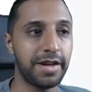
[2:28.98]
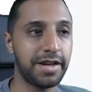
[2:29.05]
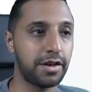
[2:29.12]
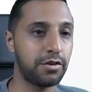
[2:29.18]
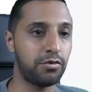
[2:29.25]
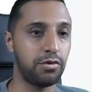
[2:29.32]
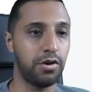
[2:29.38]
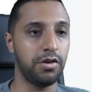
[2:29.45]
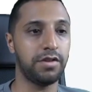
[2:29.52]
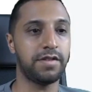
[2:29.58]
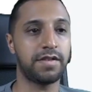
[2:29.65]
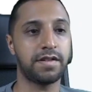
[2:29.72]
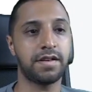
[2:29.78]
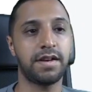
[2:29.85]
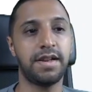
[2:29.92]

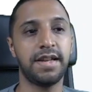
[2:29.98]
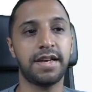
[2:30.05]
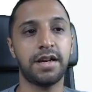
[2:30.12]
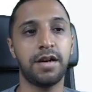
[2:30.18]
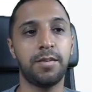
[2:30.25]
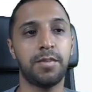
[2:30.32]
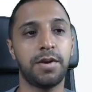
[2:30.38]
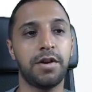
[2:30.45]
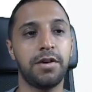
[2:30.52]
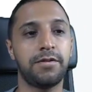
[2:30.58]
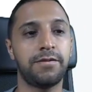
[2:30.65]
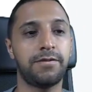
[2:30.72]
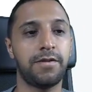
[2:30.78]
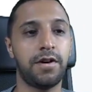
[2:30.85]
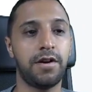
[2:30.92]
across, click upload
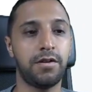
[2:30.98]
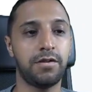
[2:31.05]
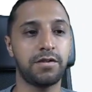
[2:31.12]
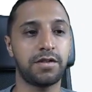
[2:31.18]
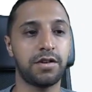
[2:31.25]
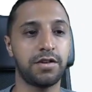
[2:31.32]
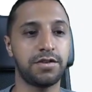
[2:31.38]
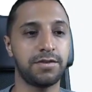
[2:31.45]
files, go to